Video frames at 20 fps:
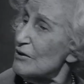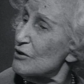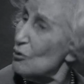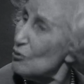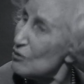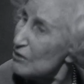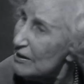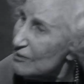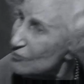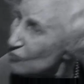to
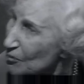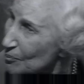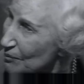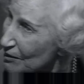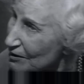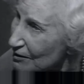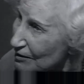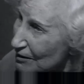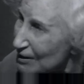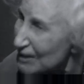your
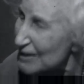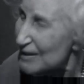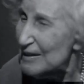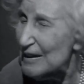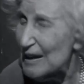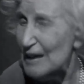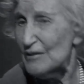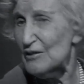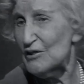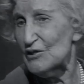detriment.
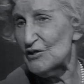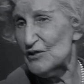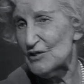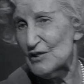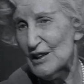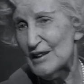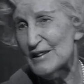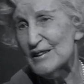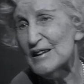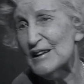Now,
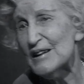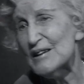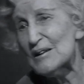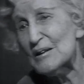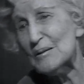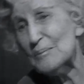this uh,